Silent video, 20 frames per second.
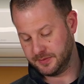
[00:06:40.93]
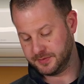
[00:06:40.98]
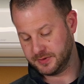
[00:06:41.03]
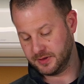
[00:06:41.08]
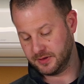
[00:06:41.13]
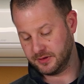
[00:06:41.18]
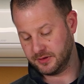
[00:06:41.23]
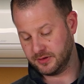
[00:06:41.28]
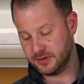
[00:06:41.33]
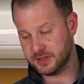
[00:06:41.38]
up
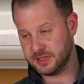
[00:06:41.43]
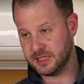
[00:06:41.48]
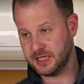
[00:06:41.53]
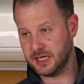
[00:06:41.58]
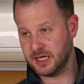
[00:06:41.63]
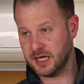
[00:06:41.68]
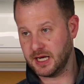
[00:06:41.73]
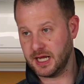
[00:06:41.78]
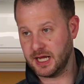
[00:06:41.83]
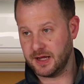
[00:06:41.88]
to
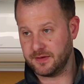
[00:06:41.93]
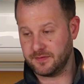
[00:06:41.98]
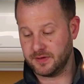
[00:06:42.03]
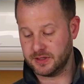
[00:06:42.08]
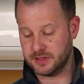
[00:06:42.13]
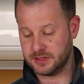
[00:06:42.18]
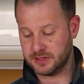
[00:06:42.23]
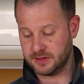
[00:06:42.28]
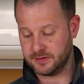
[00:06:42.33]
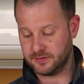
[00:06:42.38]
13.5
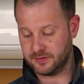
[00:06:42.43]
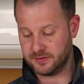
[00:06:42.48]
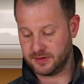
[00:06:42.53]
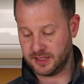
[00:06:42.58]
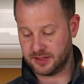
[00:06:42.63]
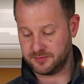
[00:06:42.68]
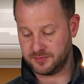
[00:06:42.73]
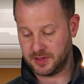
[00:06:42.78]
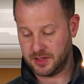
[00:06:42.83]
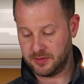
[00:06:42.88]
inches.
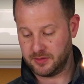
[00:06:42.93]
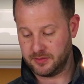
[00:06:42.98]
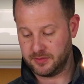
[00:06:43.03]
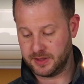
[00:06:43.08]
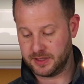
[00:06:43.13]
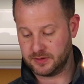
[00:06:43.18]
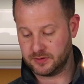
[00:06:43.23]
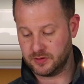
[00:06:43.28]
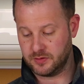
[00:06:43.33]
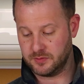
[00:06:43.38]
That's
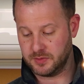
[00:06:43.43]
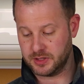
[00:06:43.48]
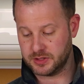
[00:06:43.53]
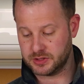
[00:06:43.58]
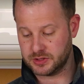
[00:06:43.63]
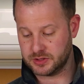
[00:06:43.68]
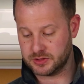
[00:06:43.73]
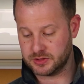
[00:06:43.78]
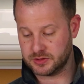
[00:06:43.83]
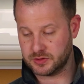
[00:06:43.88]
probably too
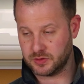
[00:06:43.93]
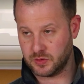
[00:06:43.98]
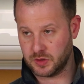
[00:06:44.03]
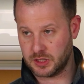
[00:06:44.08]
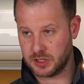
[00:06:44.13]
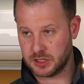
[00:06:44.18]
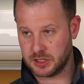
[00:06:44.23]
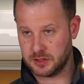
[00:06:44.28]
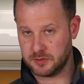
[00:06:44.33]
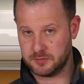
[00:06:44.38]
much
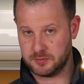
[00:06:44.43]
torque.